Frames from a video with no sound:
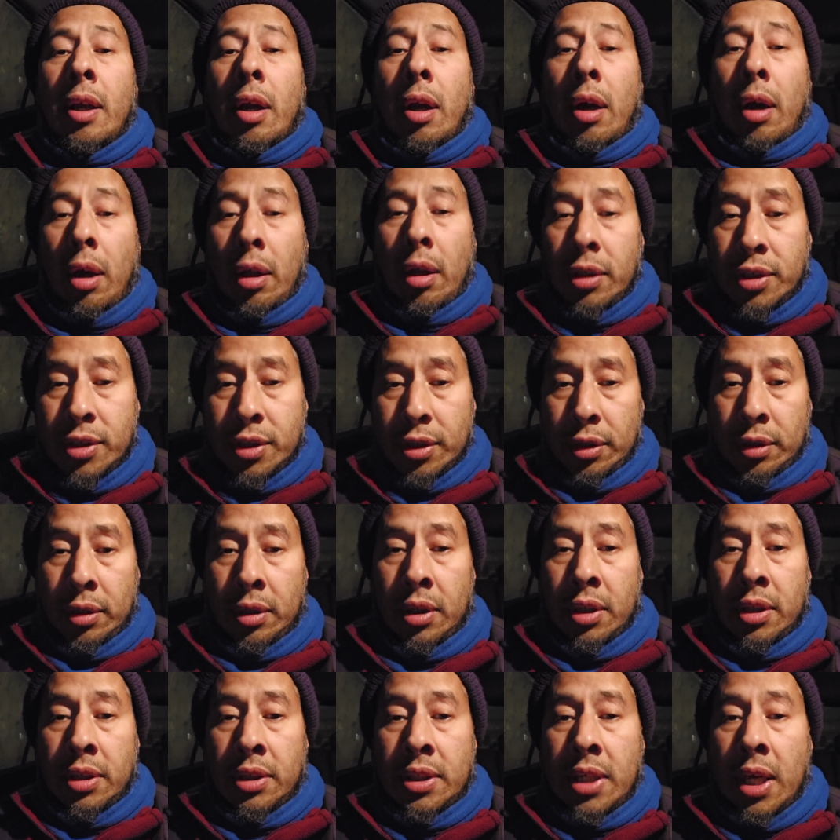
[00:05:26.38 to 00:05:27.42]
Also,
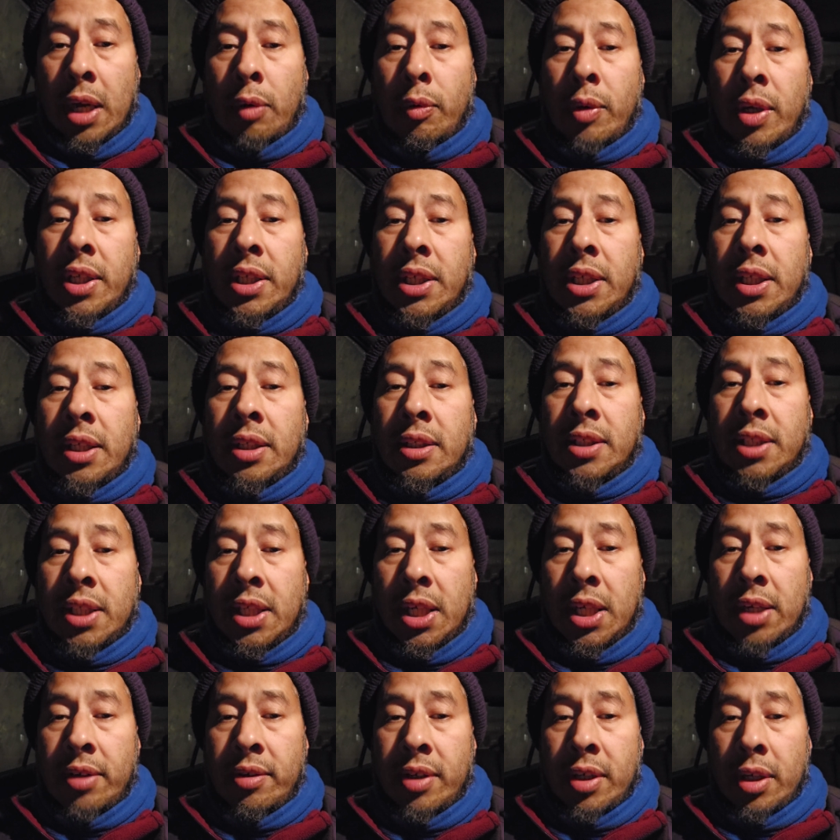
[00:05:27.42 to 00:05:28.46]
Darwinian
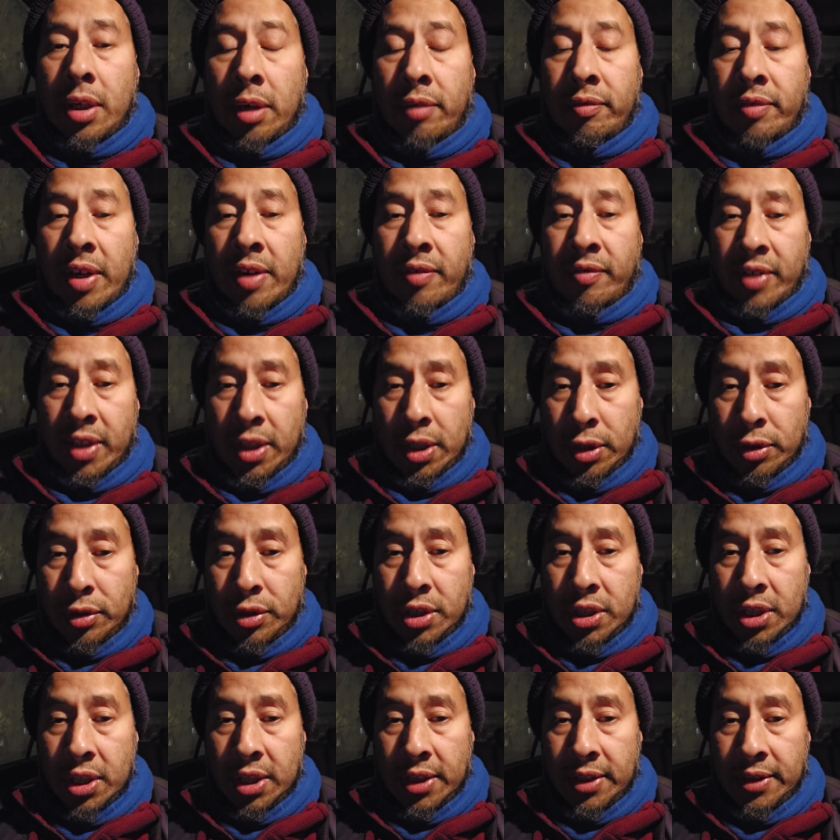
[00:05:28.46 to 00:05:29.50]
theory of
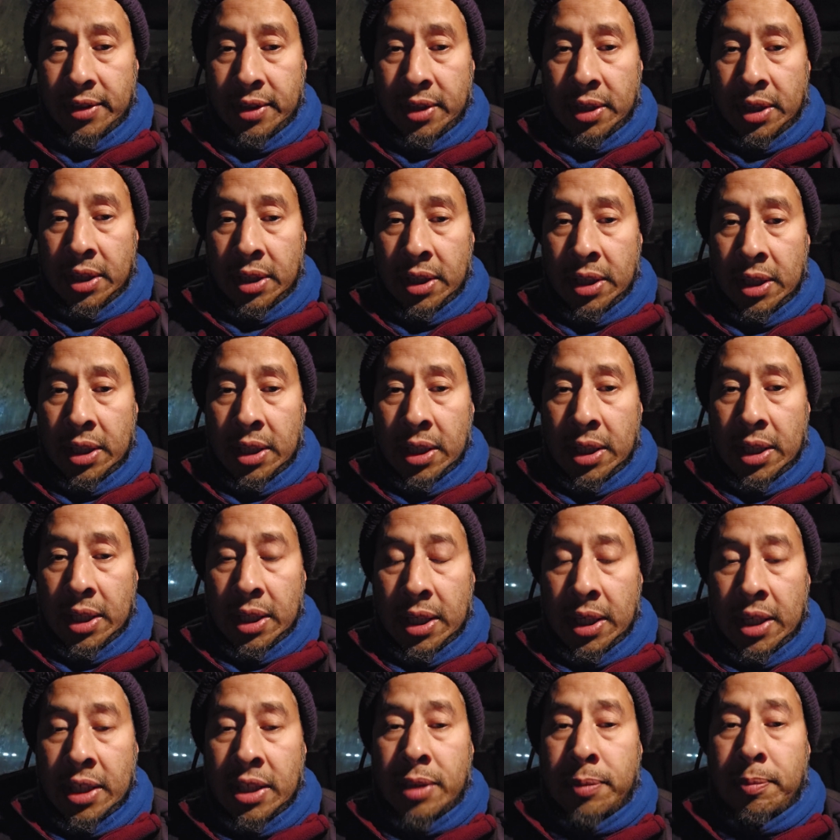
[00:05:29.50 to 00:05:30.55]
evolution
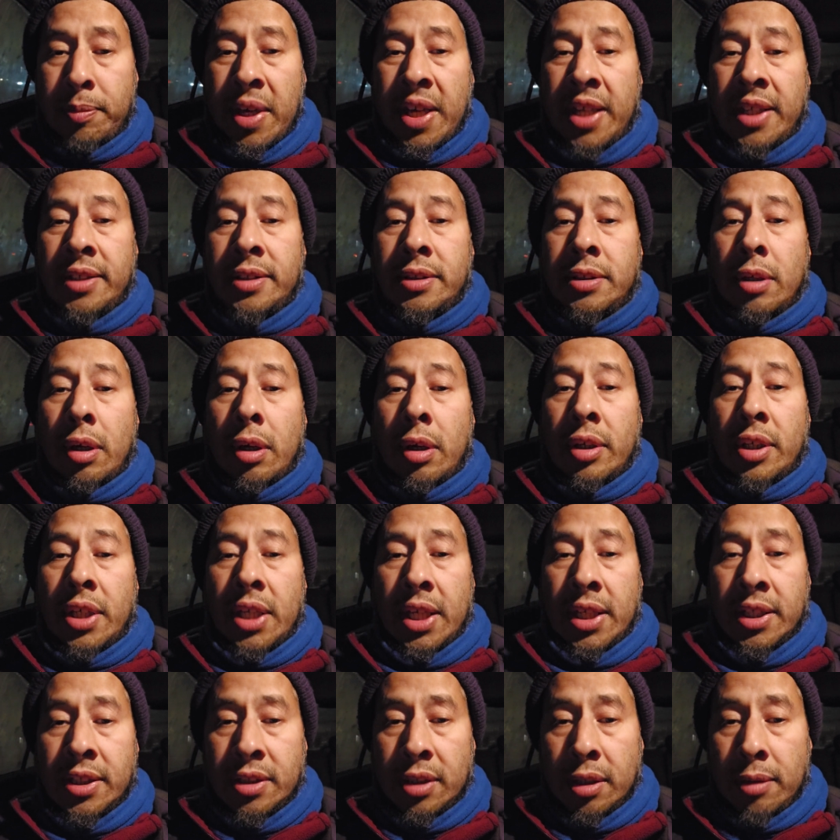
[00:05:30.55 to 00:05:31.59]
is based on
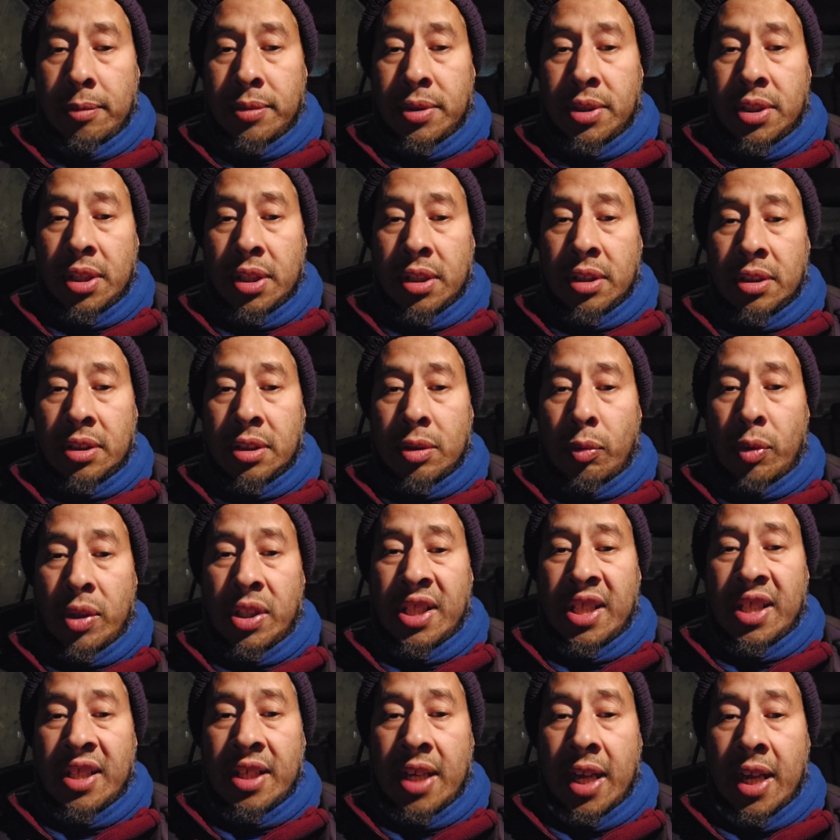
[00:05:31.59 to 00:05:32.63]
assumptions
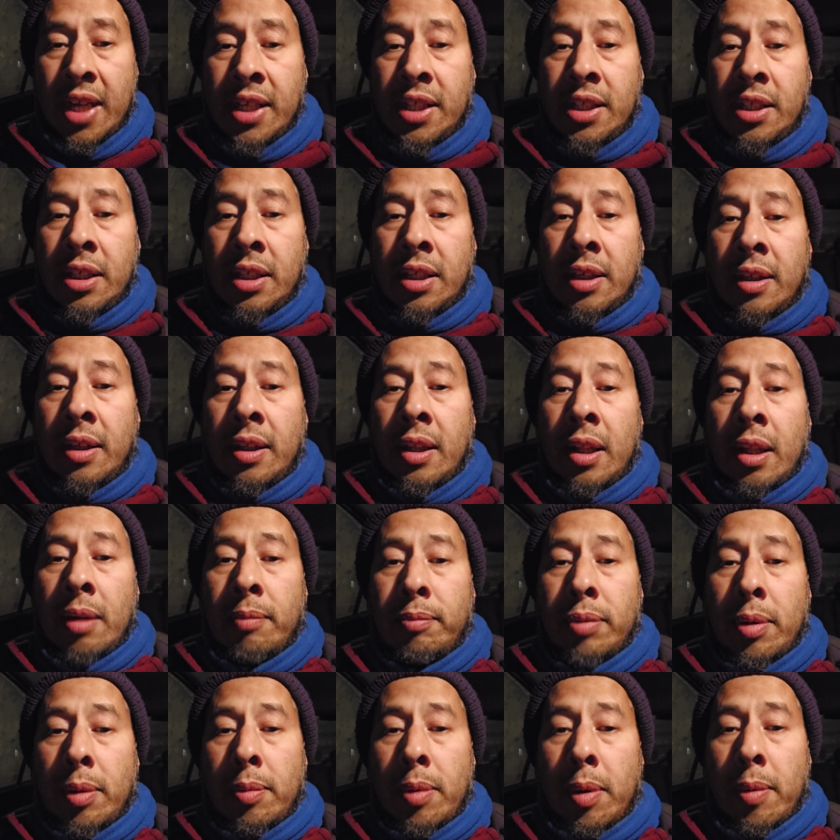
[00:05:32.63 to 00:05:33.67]
within a
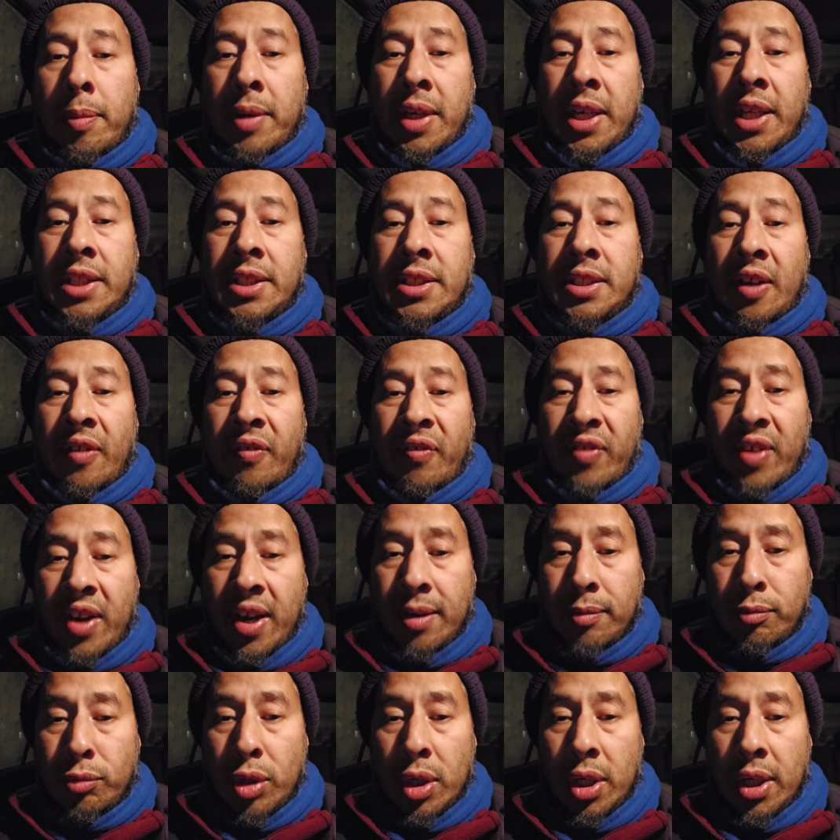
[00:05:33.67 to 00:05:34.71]
probabilistic
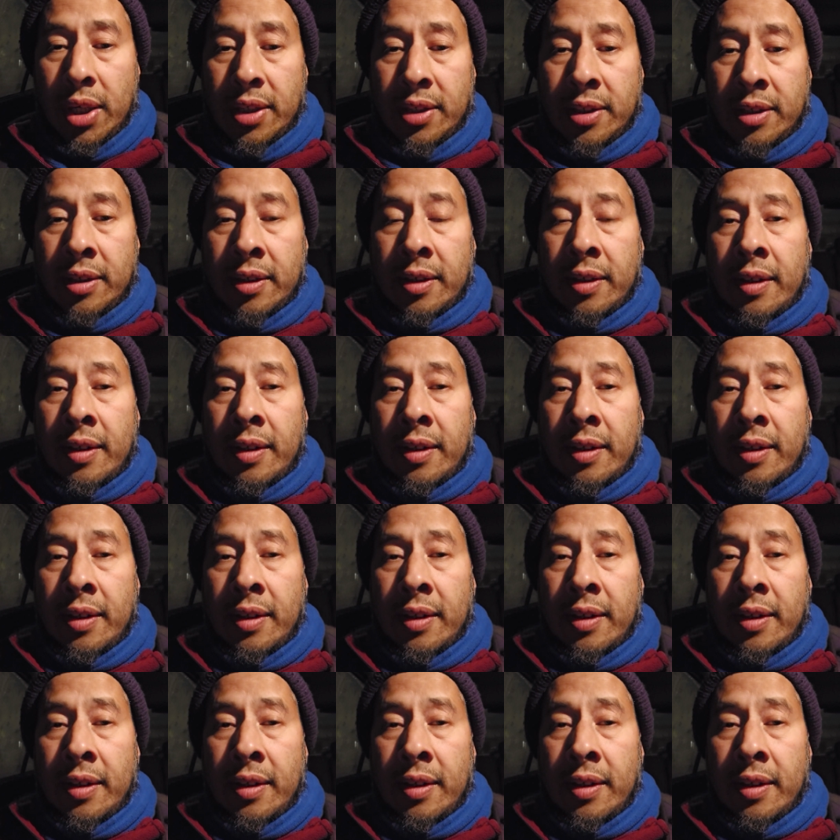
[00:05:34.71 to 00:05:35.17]
framework,